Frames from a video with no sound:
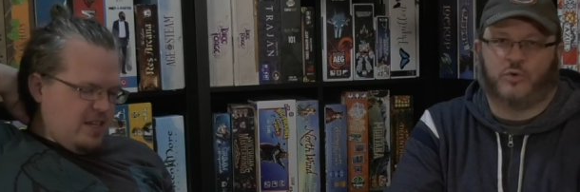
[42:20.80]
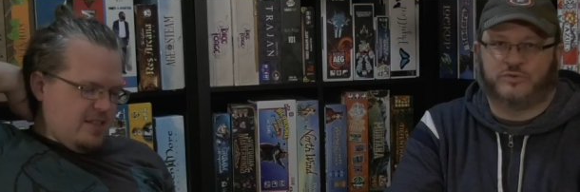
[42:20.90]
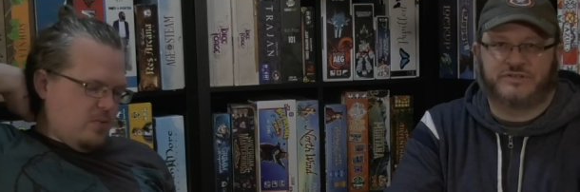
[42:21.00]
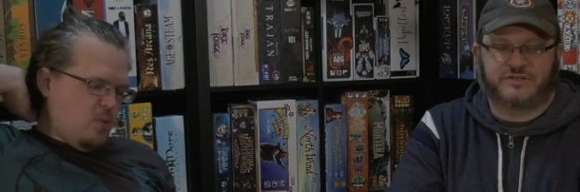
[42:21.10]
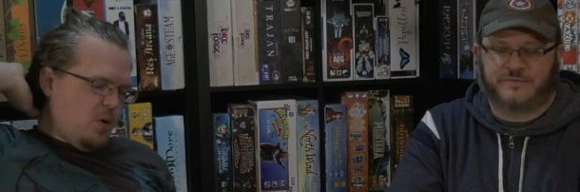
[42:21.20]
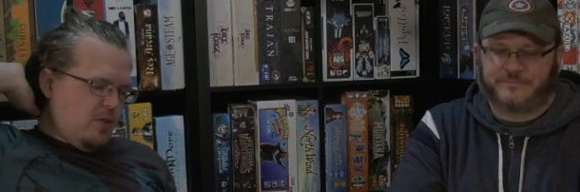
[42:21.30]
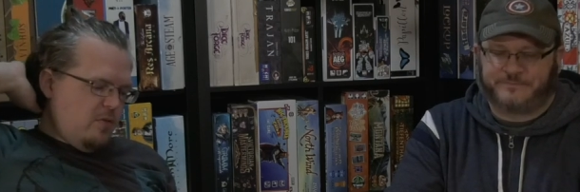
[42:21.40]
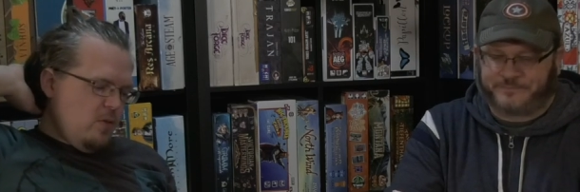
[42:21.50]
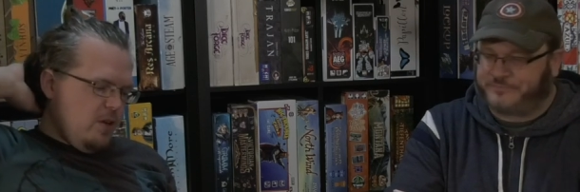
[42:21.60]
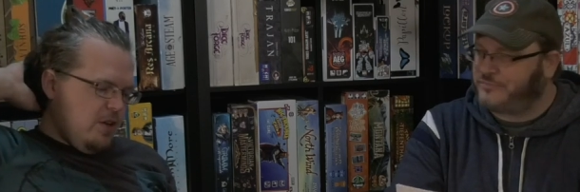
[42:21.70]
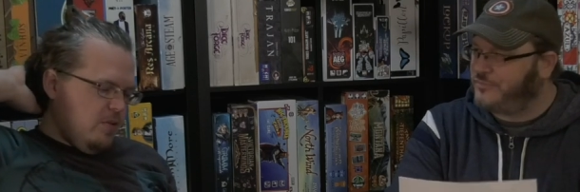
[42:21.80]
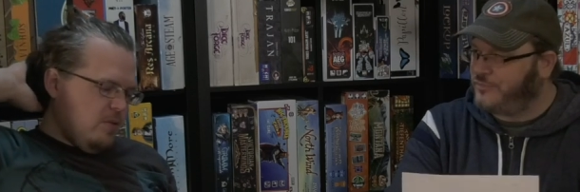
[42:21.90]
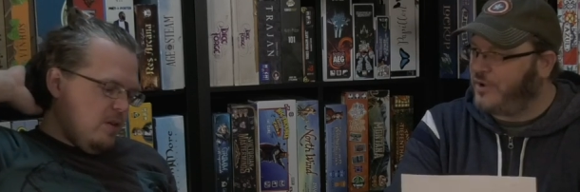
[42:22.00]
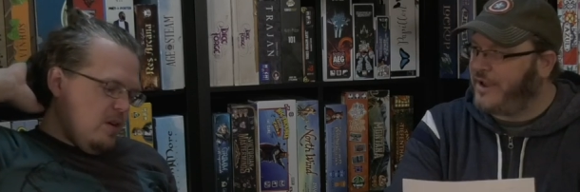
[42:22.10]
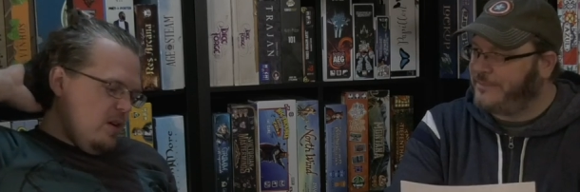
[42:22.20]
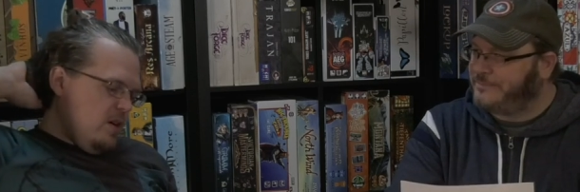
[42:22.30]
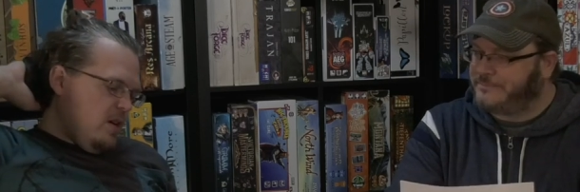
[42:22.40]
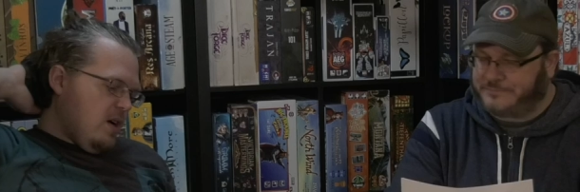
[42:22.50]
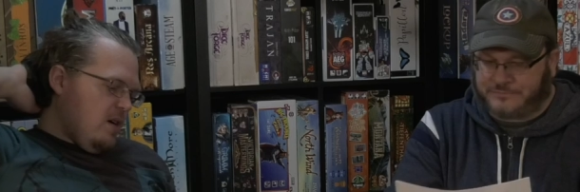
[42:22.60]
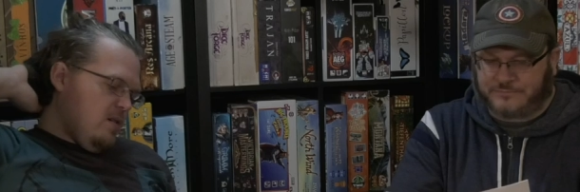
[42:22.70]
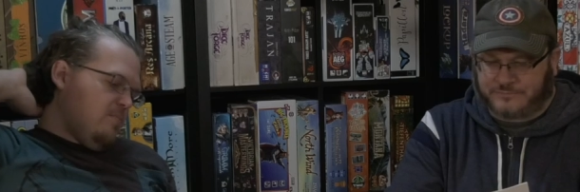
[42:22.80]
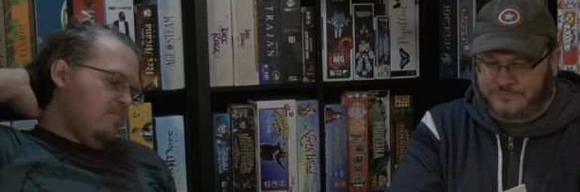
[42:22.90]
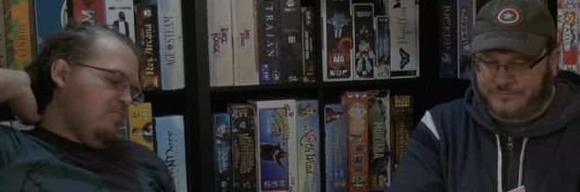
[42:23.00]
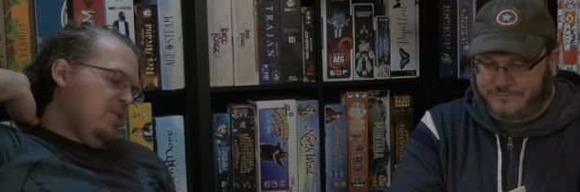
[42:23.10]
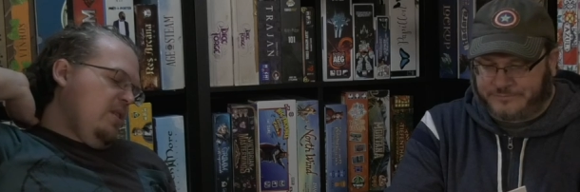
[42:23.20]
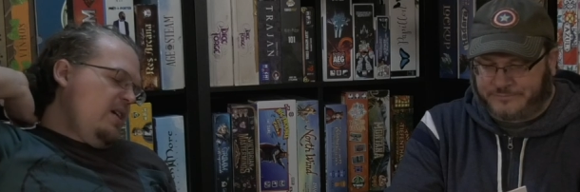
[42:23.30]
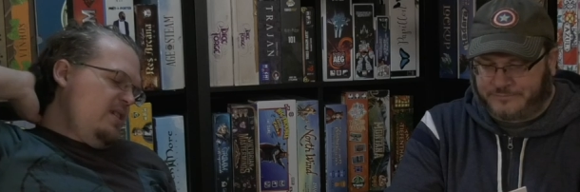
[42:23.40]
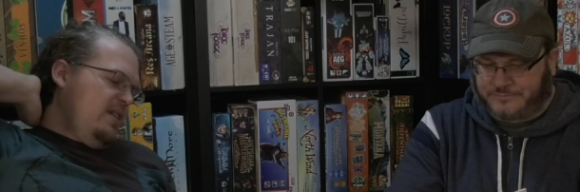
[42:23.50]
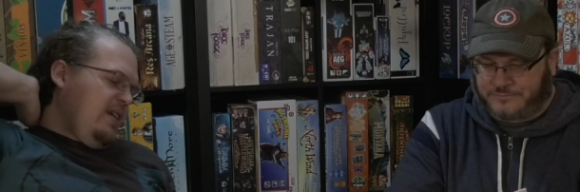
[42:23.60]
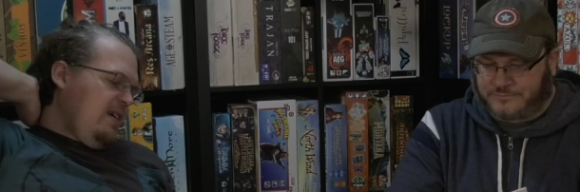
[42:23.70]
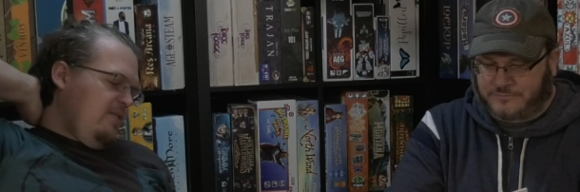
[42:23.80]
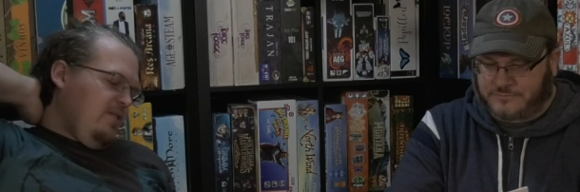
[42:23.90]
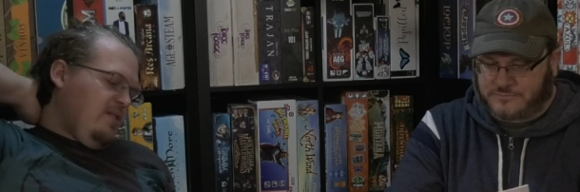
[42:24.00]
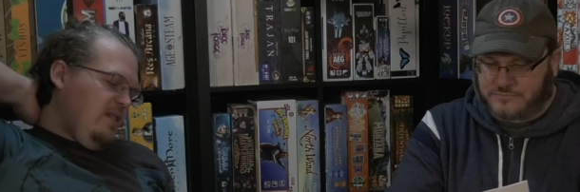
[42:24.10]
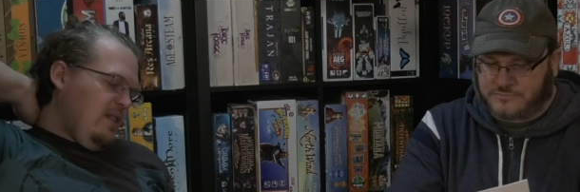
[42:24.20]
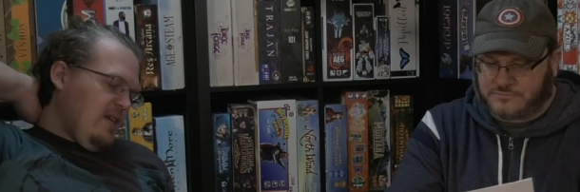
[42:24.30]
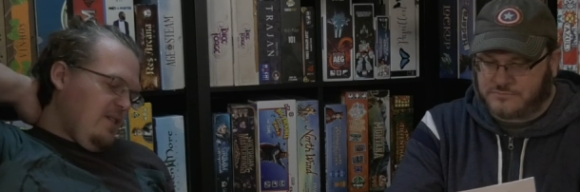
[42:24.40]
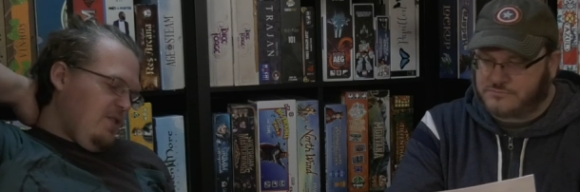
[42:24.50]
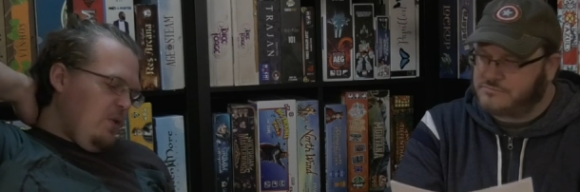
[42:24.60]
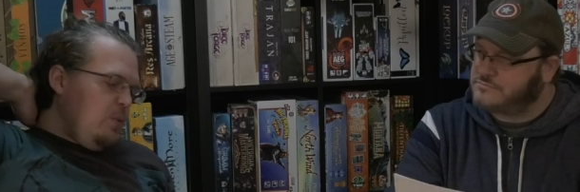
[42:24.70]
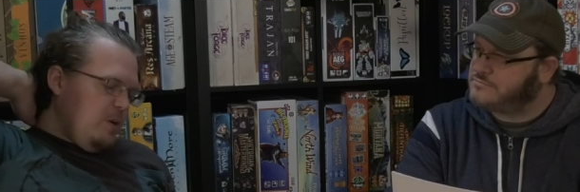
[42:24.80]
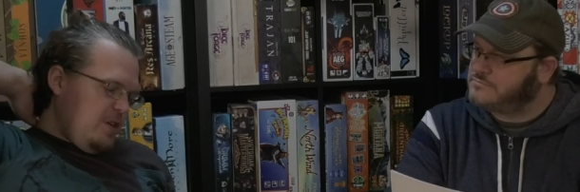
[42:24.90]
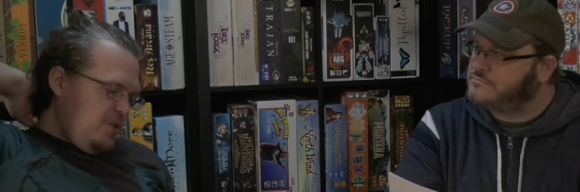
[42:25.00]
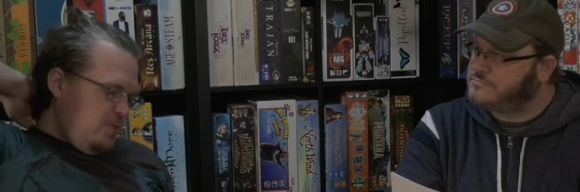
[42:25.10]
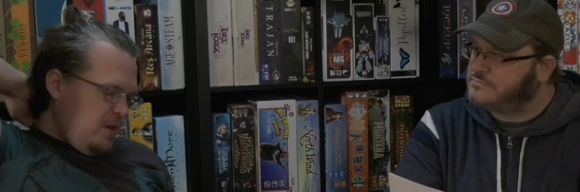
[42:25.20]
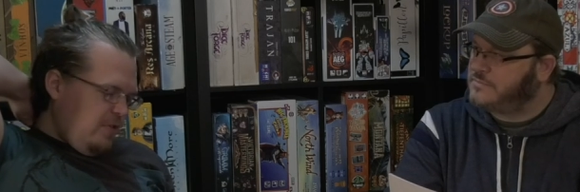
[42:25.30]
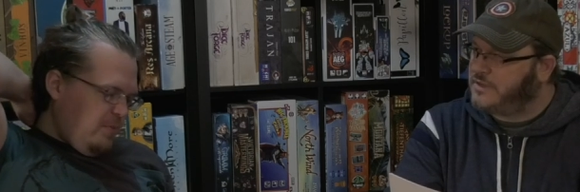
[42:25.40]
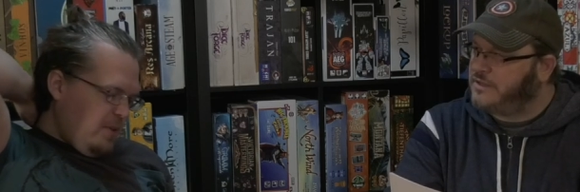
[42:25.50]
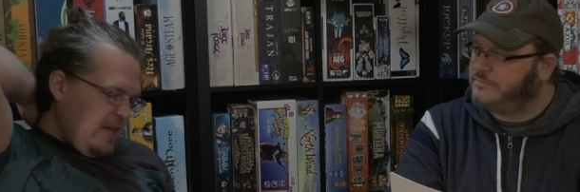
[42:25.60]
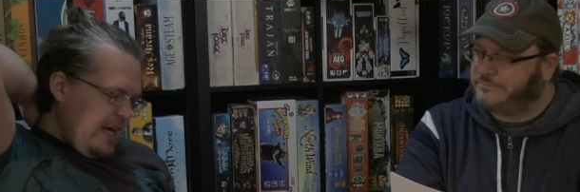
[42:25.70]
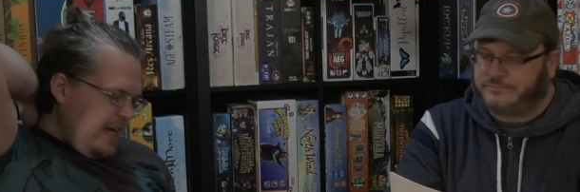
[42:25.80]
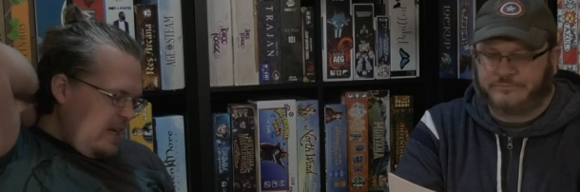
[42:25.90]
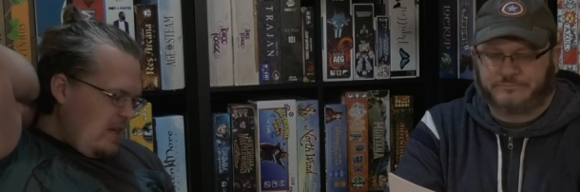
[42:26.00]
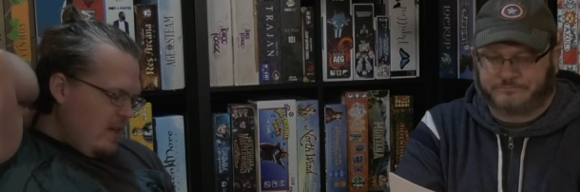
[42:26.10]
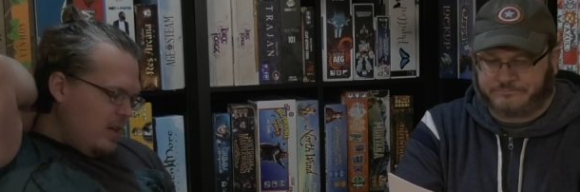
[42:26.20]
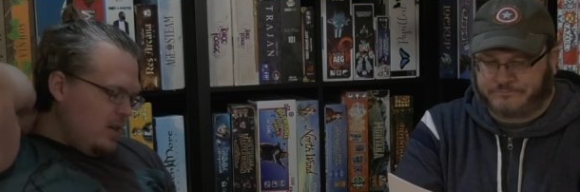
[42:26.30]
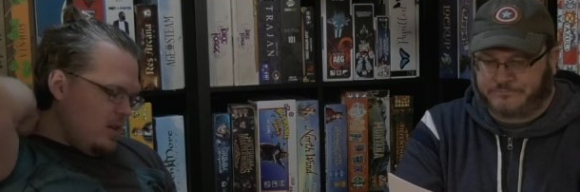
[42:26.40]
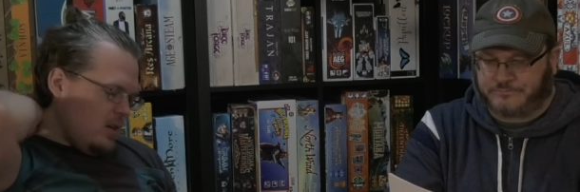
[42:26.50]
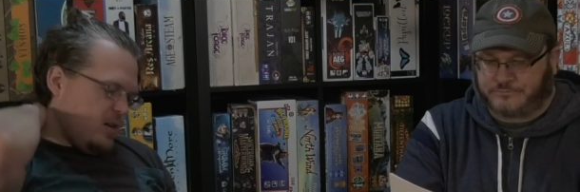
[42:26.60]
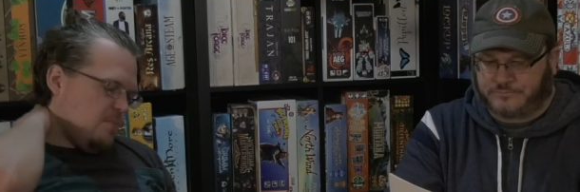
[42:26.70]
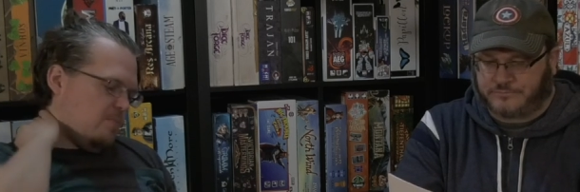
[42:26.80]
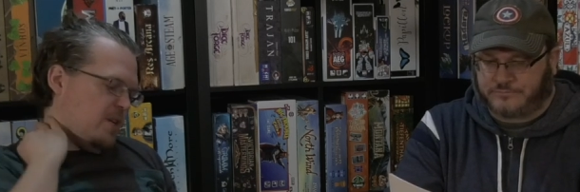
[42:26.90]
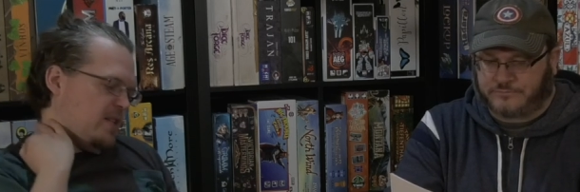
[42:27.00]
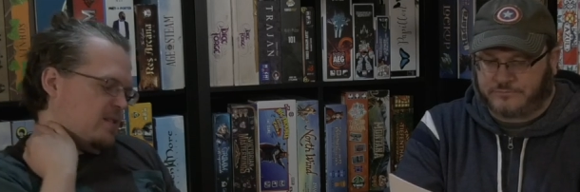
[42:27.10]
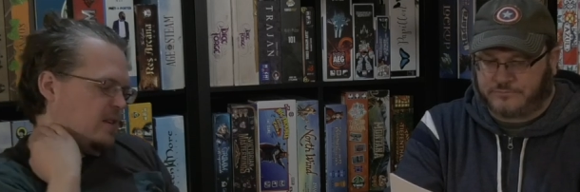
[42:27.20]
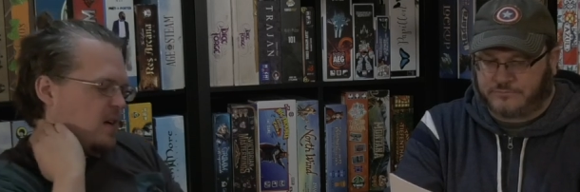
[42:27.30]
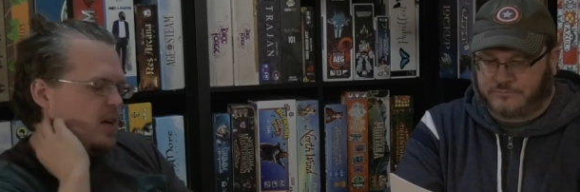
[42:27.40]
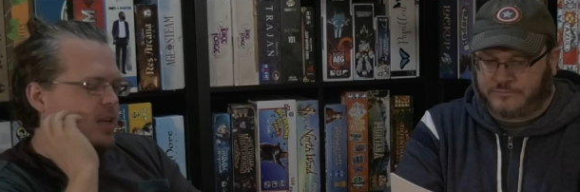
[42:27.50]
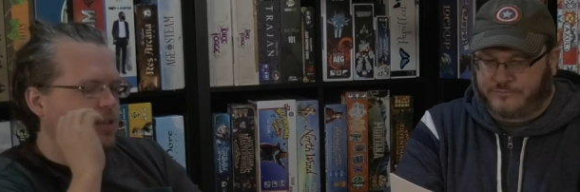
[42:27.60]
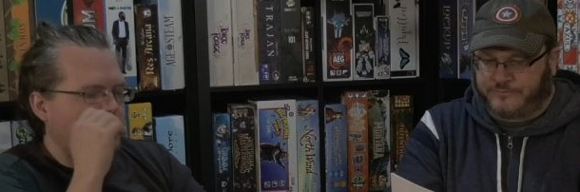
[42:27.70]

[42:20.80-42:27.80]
Speaker 1: doesn't work for you, right? Um, but luckily, I haven't seen that too much when I've yeah. played. Um, but it's not.